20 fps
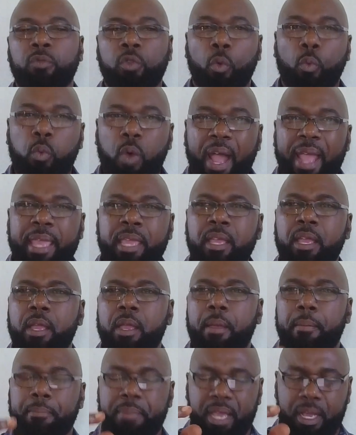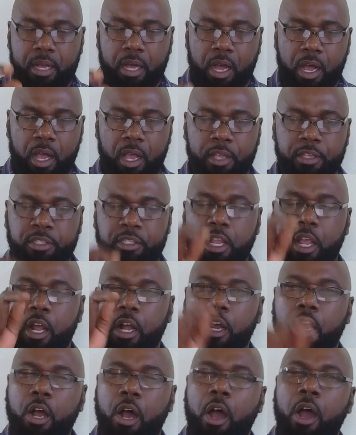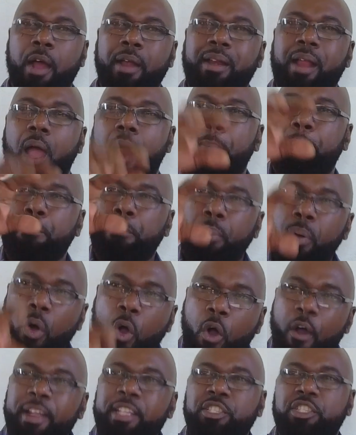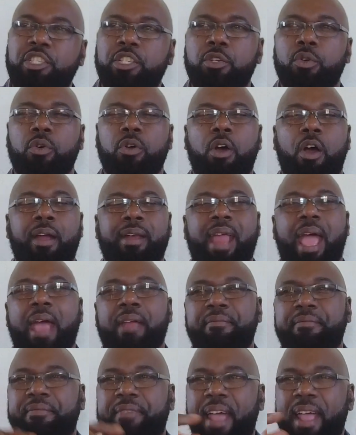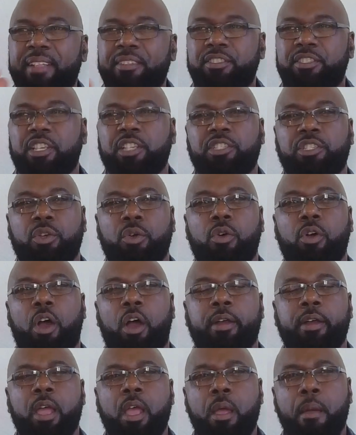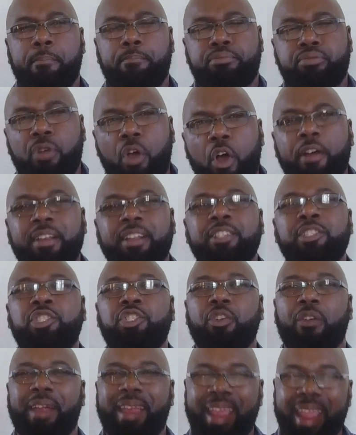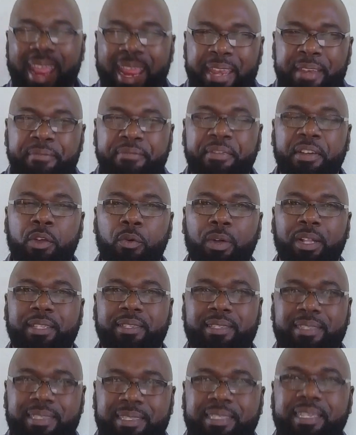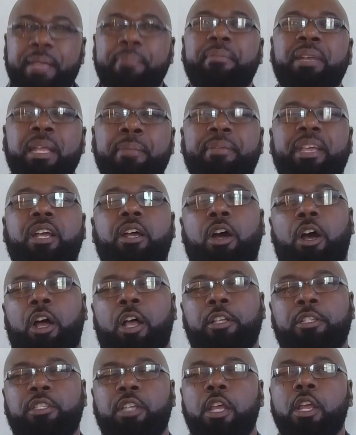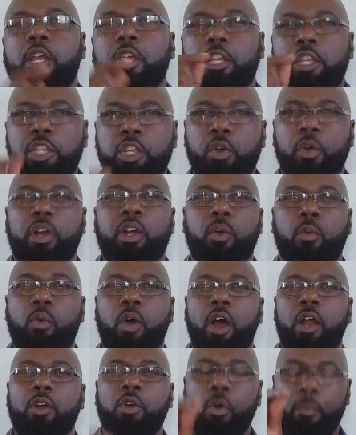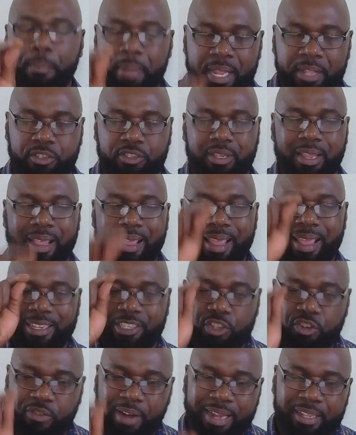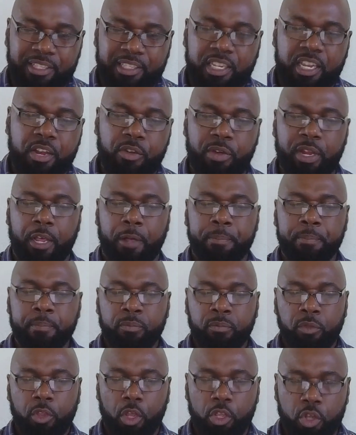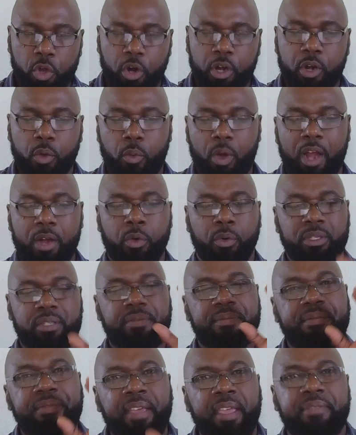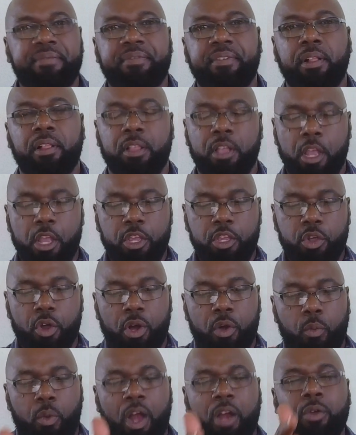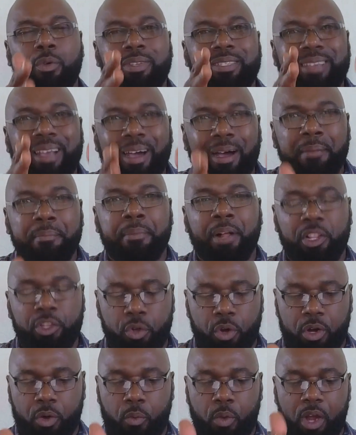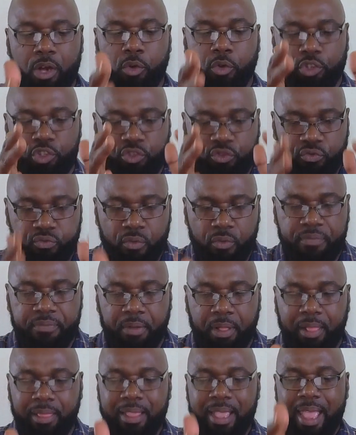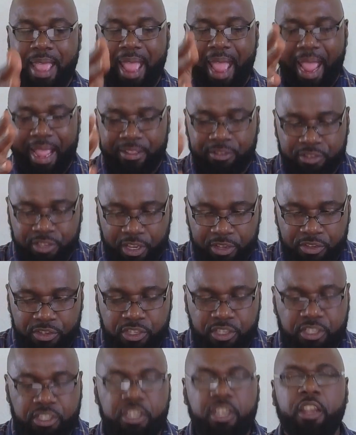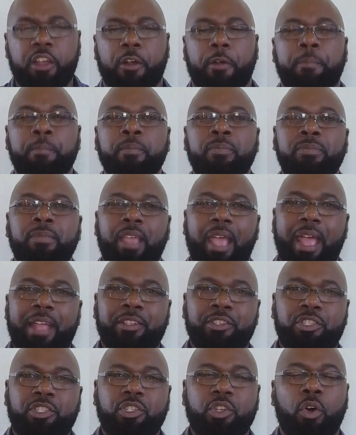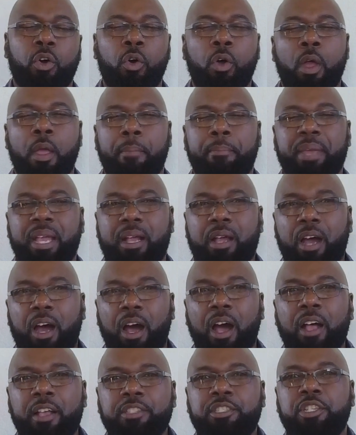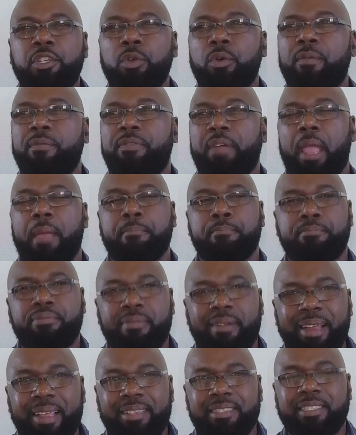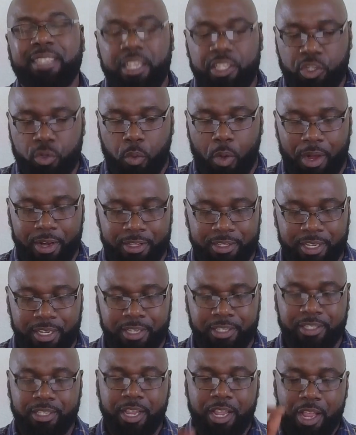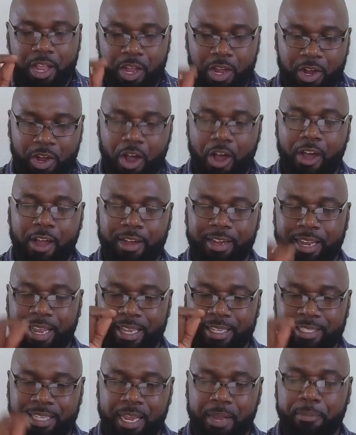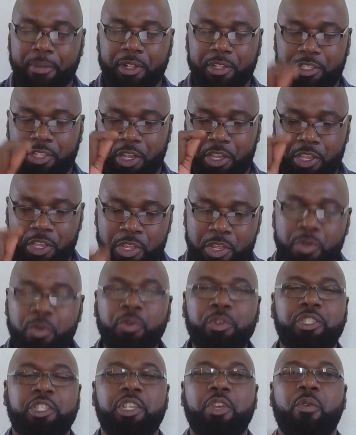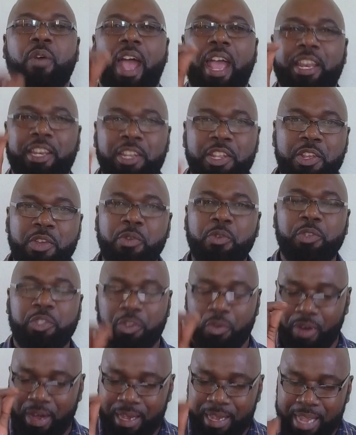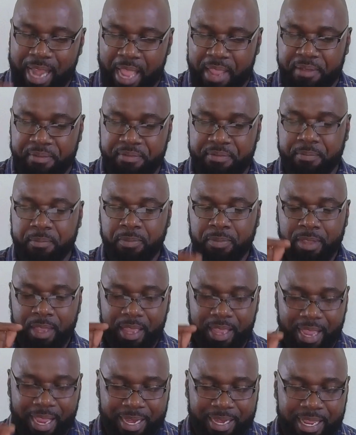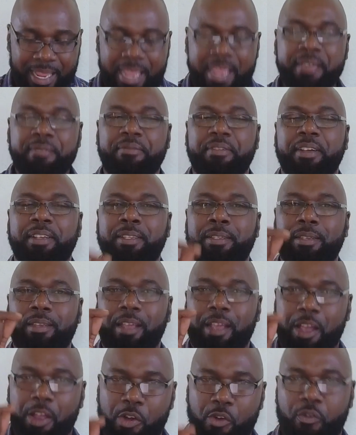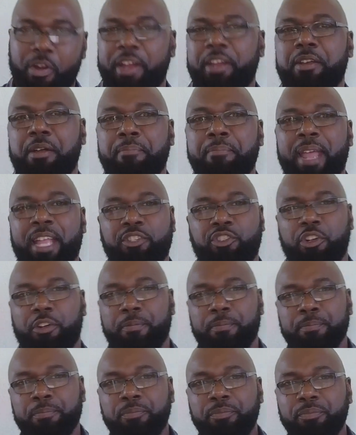Why? Because God appoints you. God advances you. God broadens your influence simply because you're the one who meets his criteria. You're the one who's faithful. You're the one who's humble. You're the one who's truthful and sincere. And so because you've embraced these qualities, God is able to use you and use your life in even greater measure.